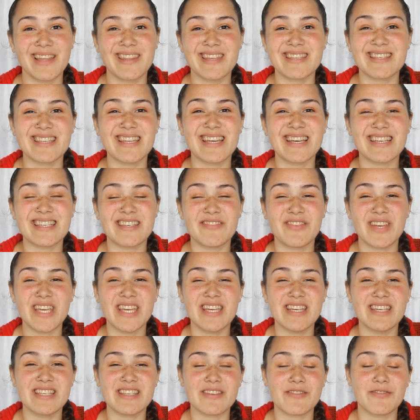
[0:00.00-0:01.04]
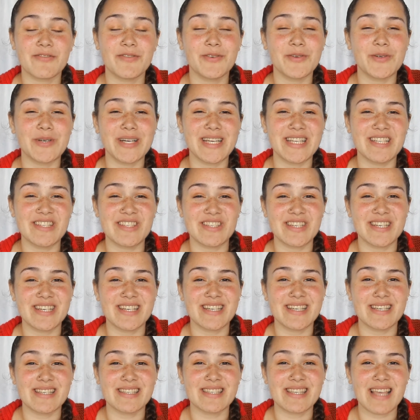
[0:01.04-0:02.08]
there's a negative ease of 4
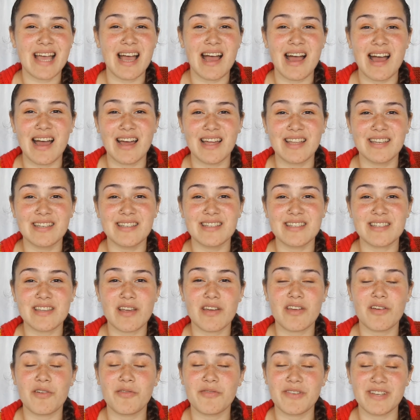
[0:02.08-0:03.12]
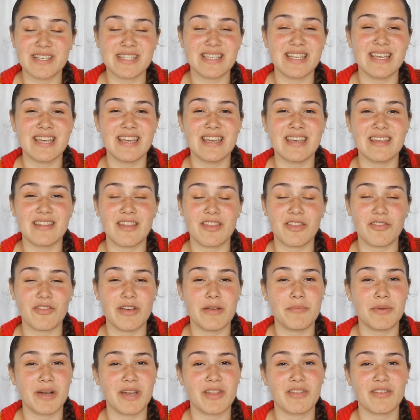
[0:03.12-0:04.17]
inches, and obviously the
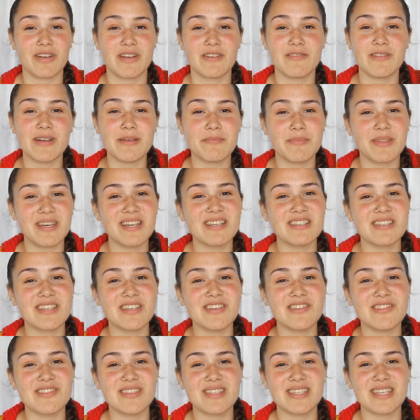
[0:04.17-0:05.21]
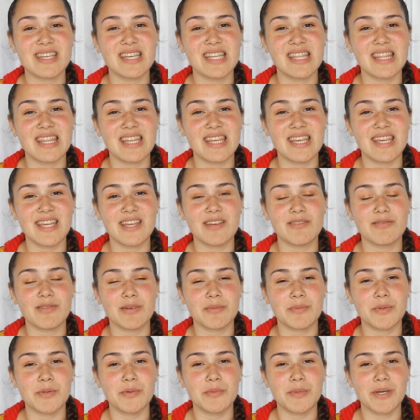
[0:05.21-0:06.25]
3x3 rib that is used in the
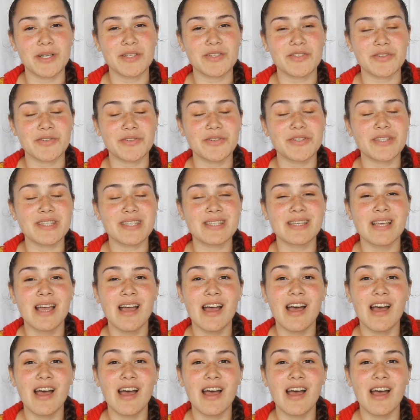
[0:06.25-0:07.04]
Ripple butt shorts